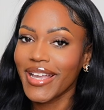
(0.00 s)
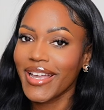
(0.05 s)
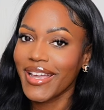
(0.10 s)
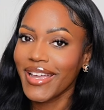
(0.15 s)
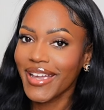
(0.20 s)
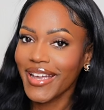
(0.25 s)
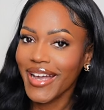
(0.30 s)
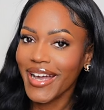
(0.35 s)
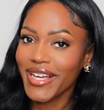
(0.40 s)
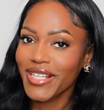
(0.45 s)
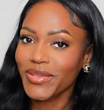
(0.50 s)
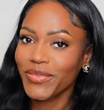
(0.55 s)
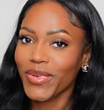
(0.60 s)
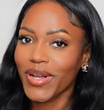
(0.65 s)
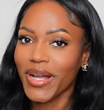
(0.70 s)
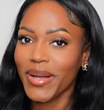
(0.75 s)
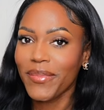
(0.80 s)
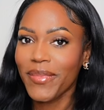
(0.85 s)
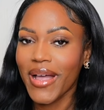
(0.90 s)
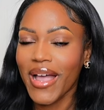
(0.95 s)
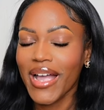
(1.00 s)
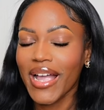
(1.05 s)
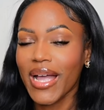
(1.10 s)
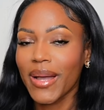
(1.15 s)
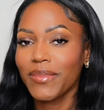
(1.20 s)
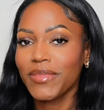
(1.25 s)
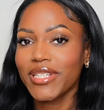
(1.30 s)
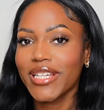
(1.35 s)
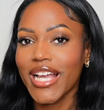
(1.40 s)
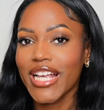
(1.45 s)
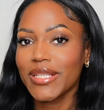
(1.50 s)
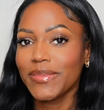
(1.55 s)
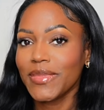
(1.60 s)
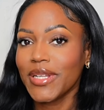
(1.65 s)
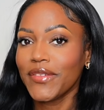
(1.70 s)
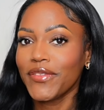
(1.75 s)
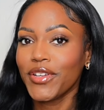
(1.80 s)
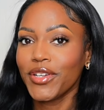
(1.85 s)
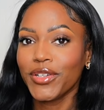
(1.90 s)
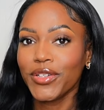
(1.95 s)
Hey guys, welcome back. I'm Jasmine
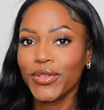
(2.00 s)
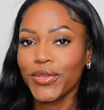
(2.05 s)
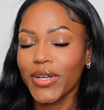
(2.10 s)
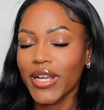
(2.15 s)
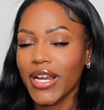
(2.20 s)
if you're new